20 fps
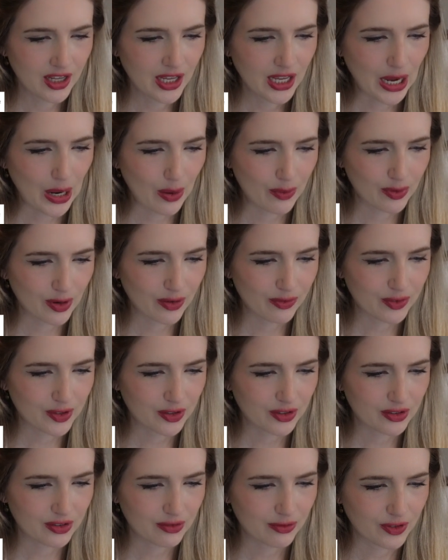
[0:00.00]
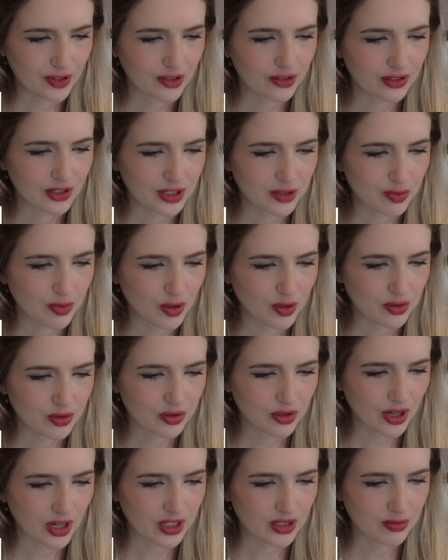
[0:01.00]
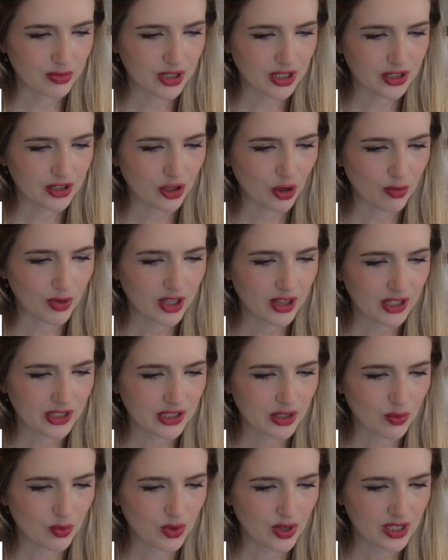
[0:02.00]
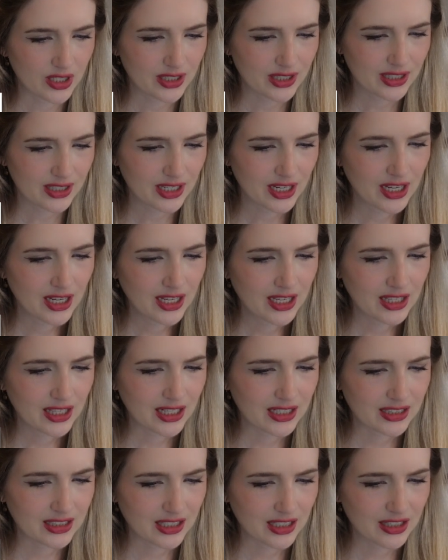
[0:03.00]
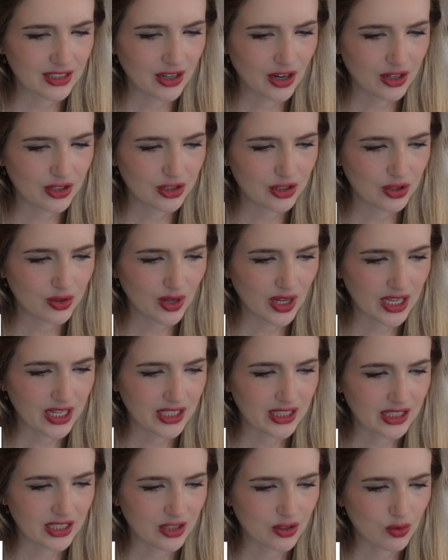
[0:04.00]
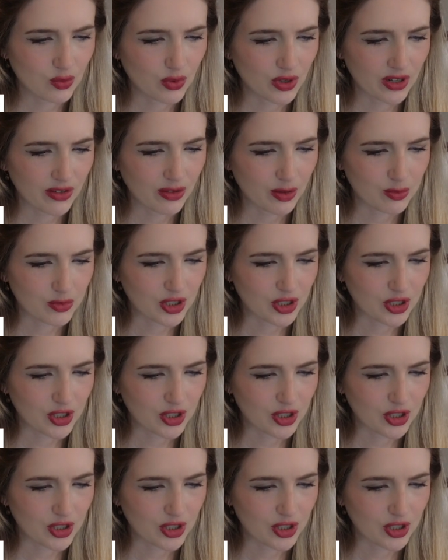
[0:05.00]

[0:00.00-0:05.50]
However, I feel that the fear of this book was trying to be so many things at once that it did not do any single one of them